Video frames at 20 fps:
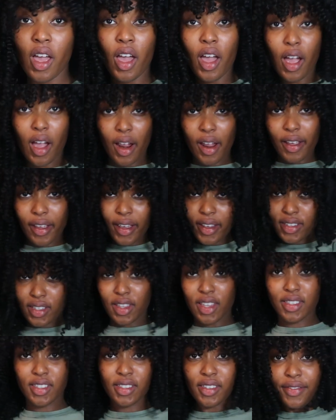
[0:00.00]
Alright guys, and
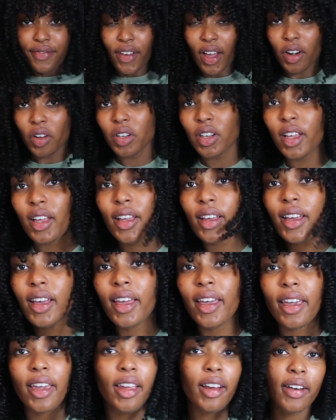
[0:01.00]
this is the final look.
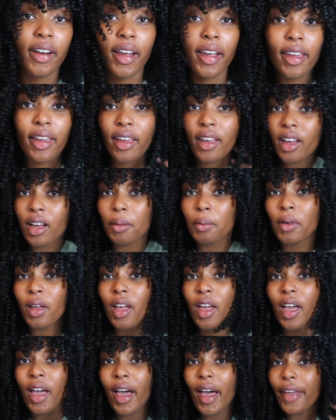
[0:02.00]
Here I am.
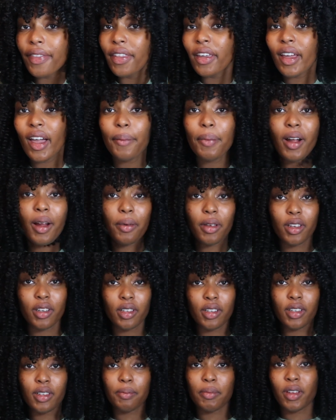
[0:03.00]
I think I probably
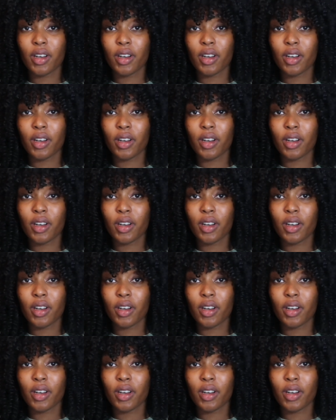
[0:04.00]
could